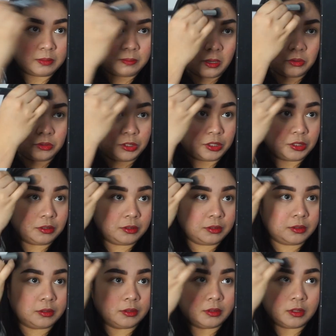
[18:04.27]
powder.
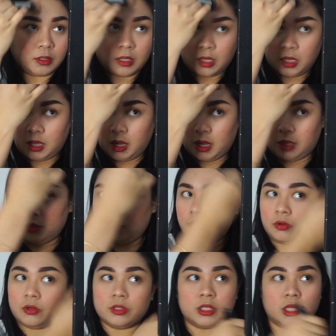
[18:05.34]
And yung
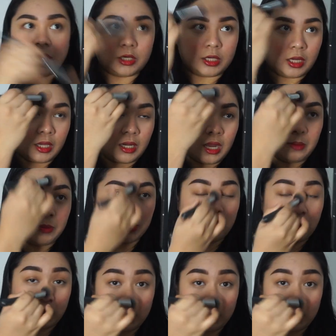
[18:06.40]
concealer na ginamit ko